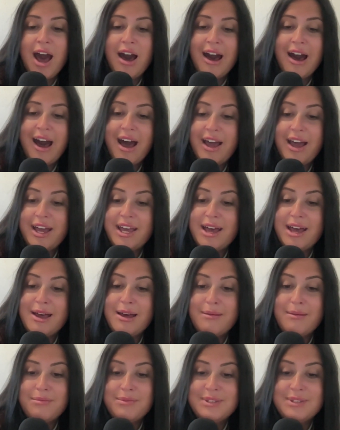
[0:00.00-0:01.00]
I
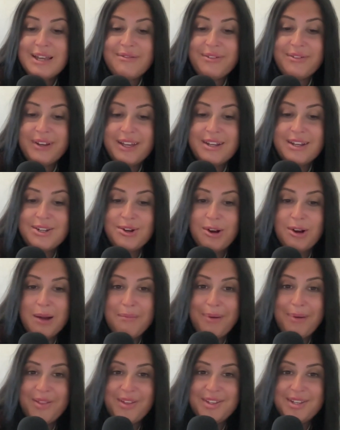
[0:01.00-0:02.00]
am definitely in
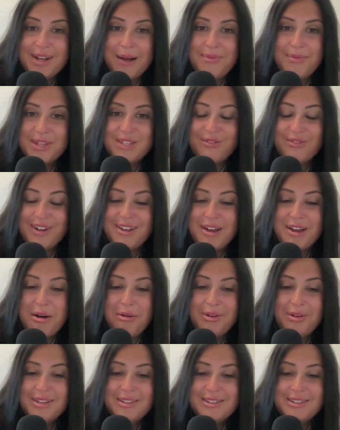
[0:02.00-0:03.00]
Europe by the time this
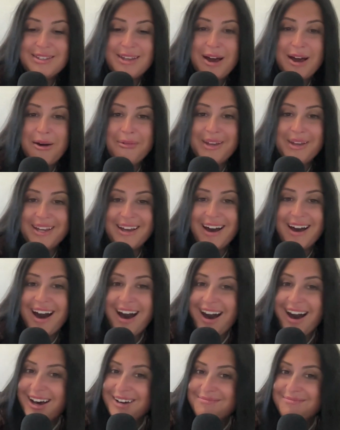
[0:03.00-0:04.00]
video is going
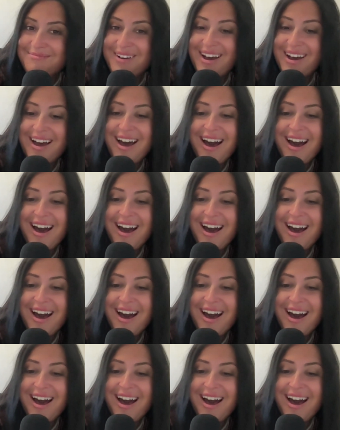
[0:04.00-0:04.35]
up.